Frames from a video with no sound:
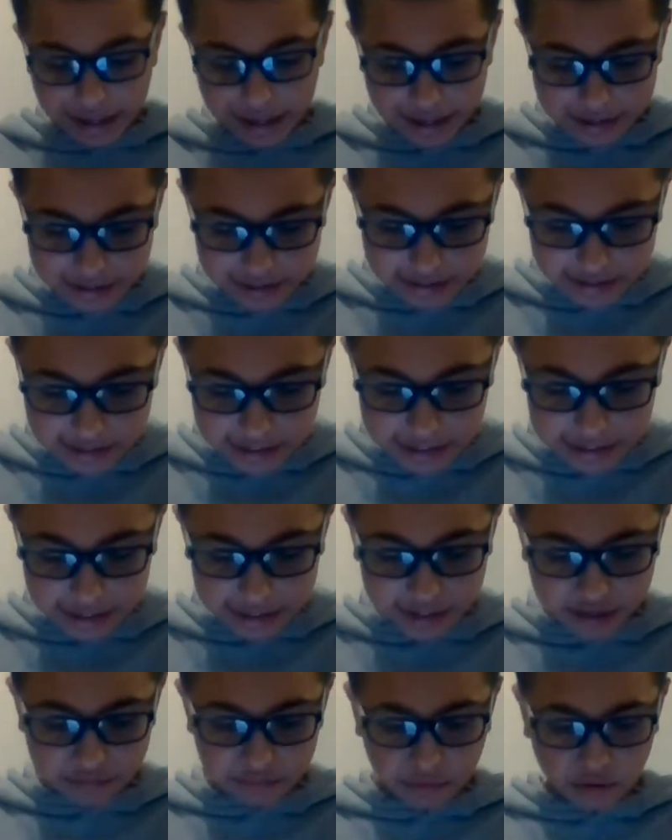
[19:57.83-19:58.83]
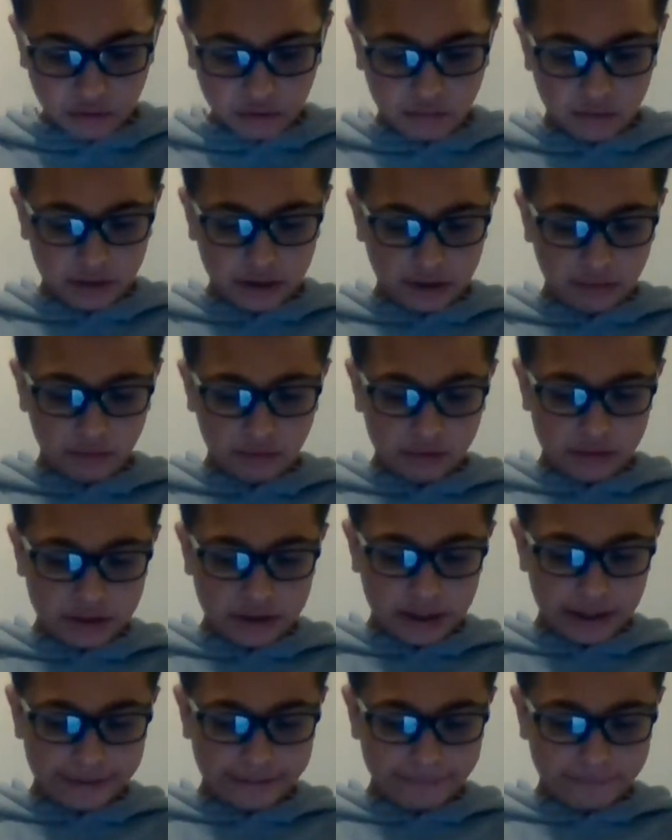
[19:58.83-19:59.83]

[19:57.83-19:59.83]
as exciting as part one, I will say.